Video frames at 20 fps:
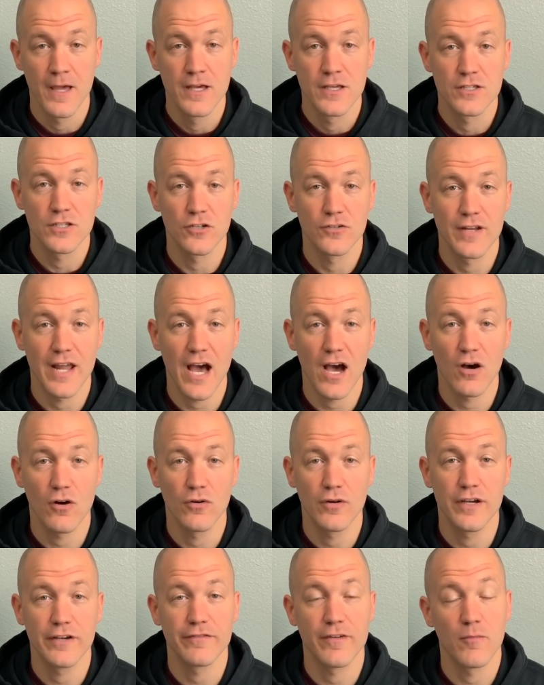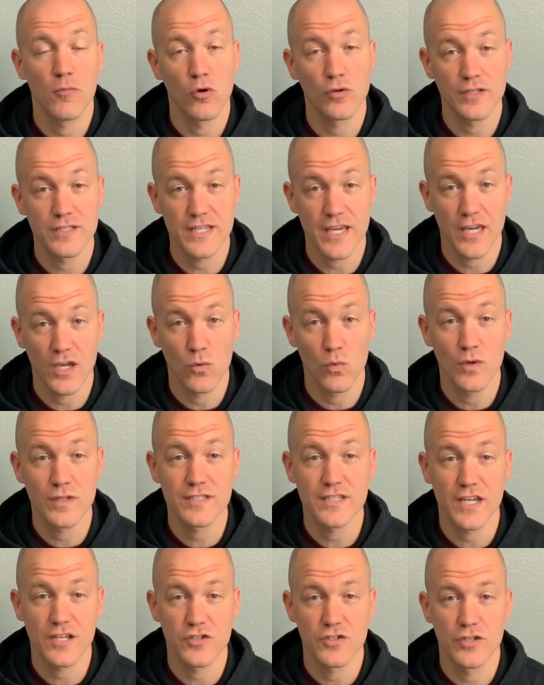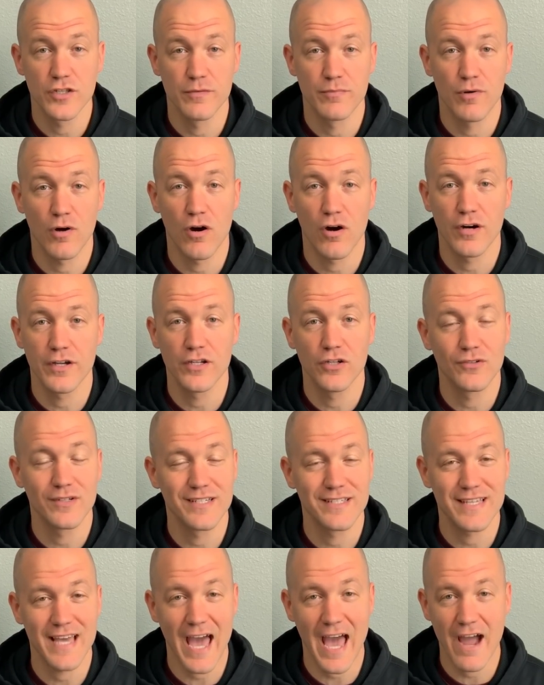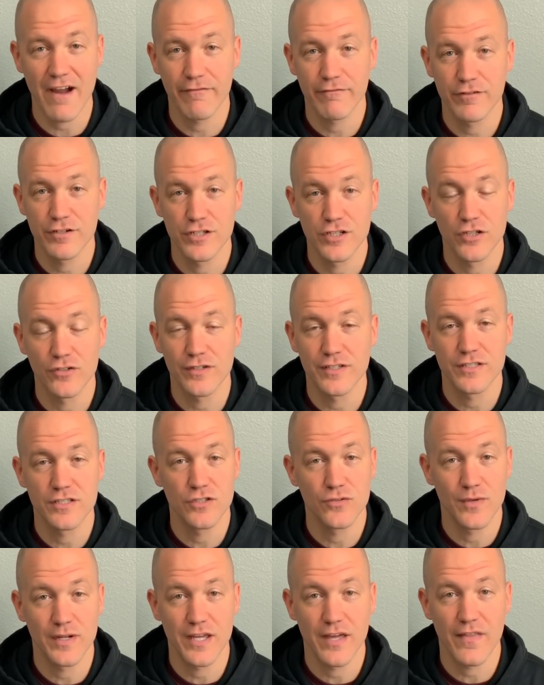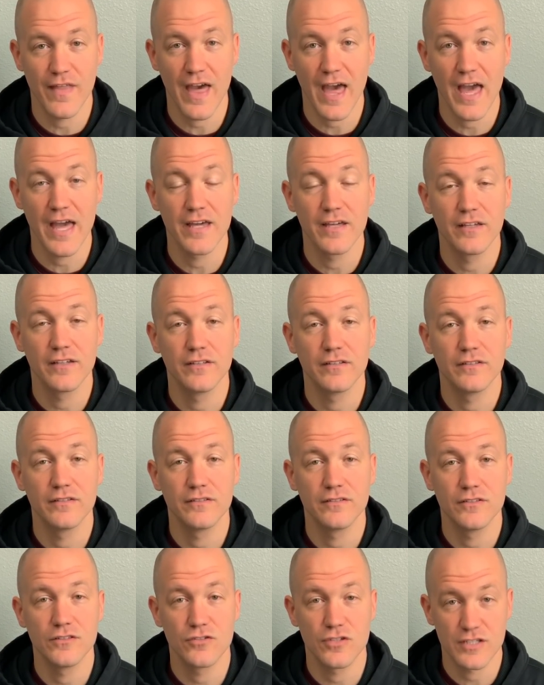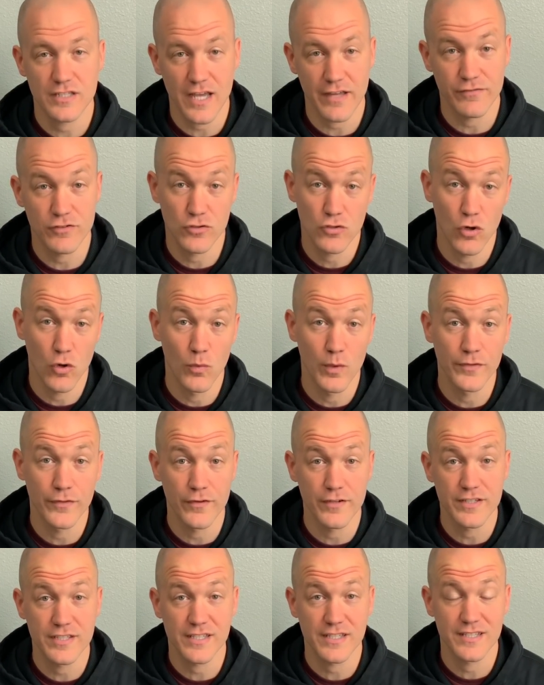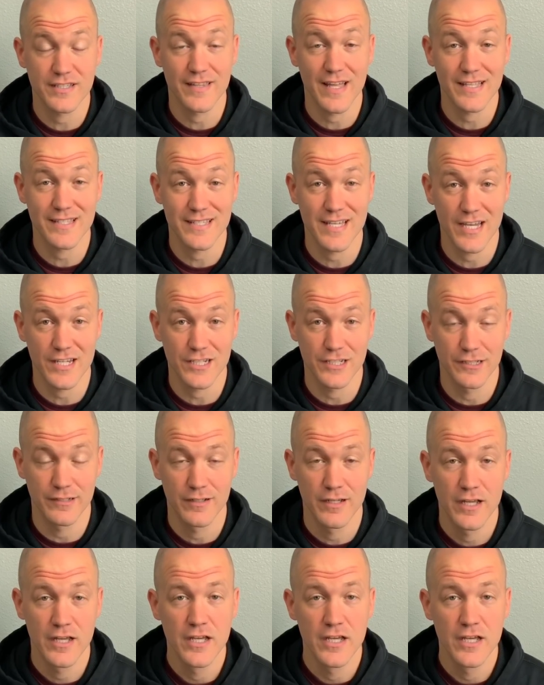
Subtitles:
So now if I'm only taking one section of the bar, you don't get to average, you don't get to do any of that. You just have to score 136 in that section.